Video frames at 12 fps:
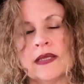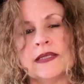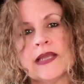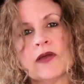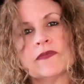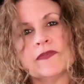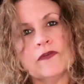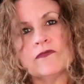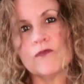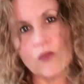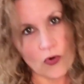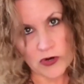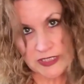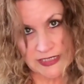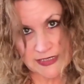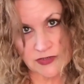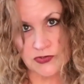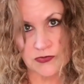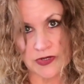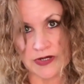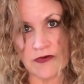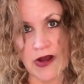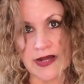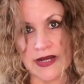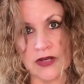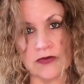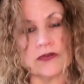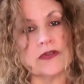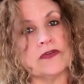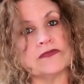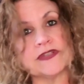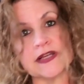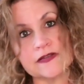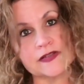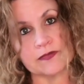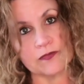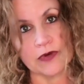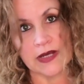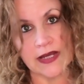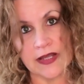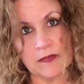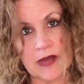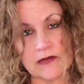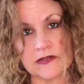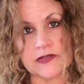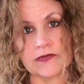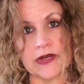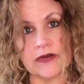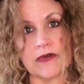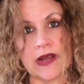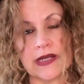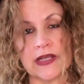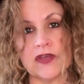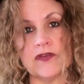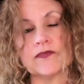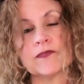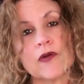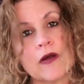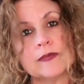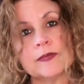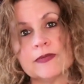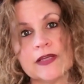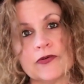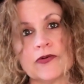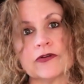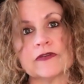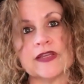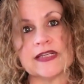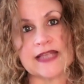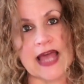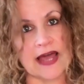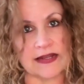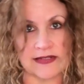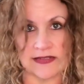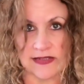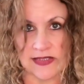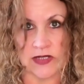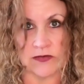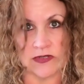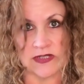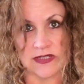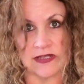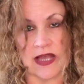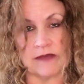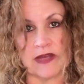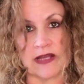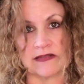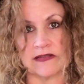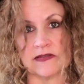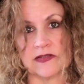Now, if you've worked in screenwriting or you've done some reading about screenwriting, you've probably heard these act and sequence climaxes